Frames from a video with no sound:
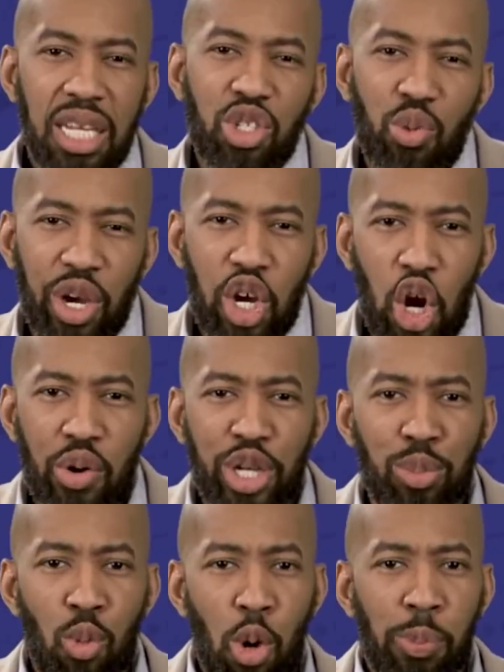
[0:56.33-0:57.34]
To
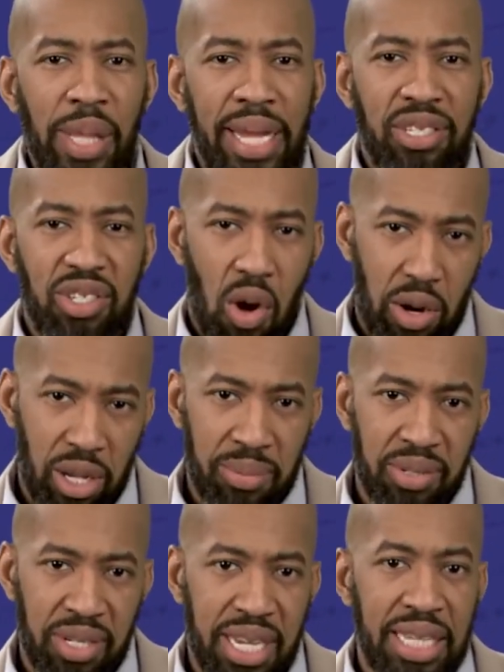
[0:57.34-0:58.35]
encourage more plan startups,
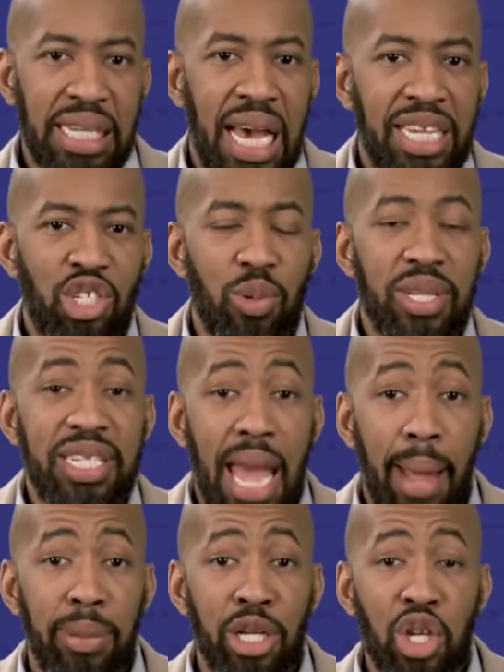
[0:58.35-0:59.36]
the deadline to
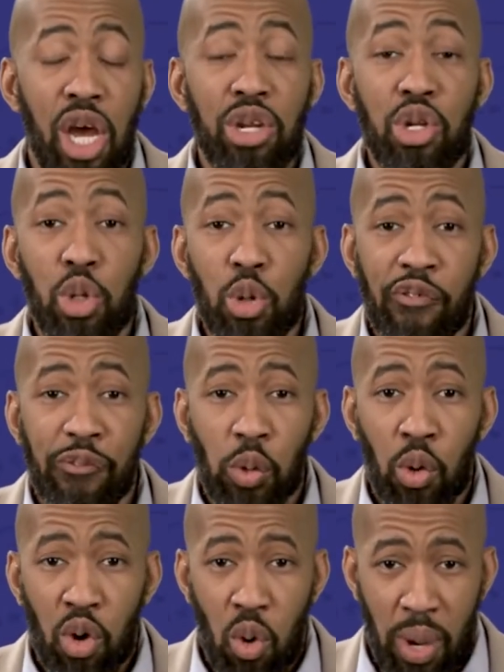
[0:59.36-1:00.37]
establish a new
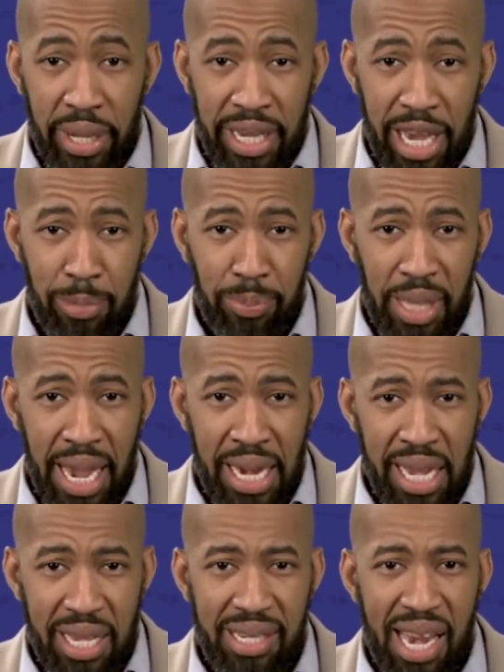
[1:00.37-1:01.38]
401k plan
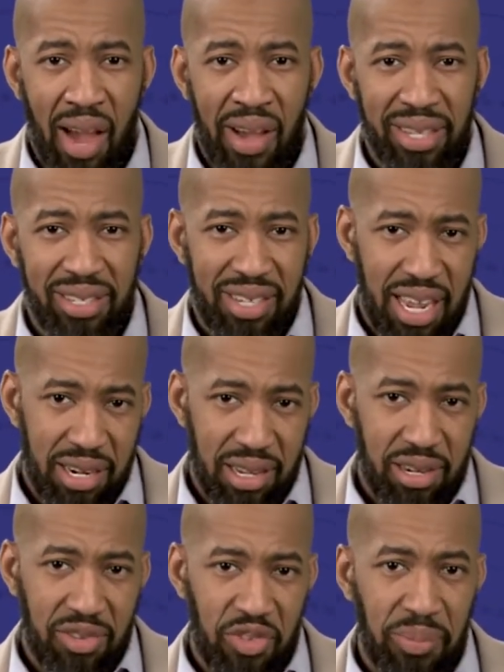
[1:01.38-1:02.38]
is now
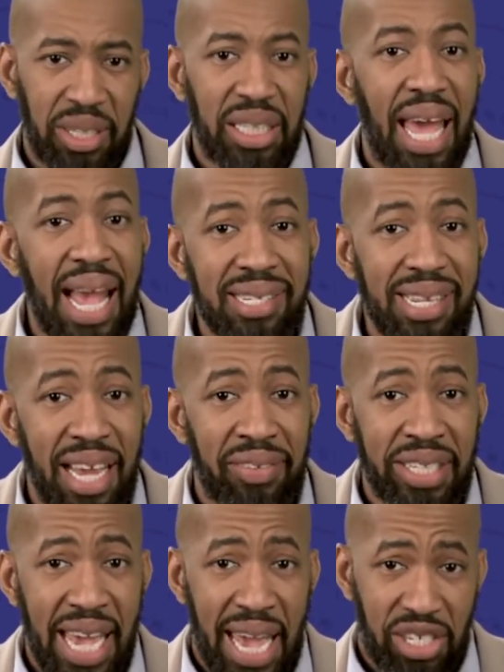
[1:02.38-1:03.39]
extended from the last day of the
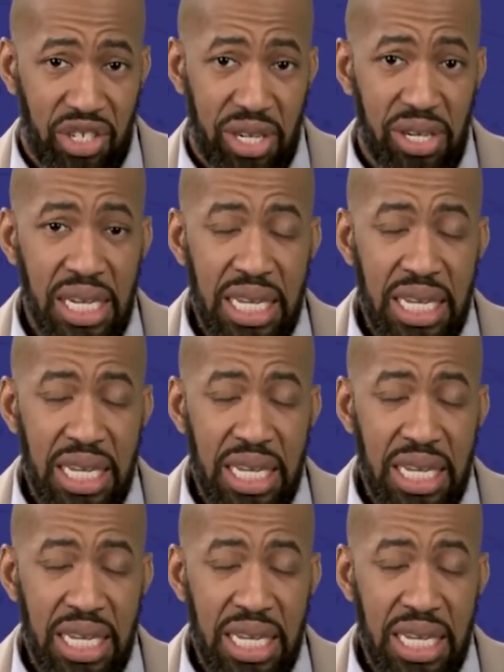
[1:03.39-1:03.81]
tax year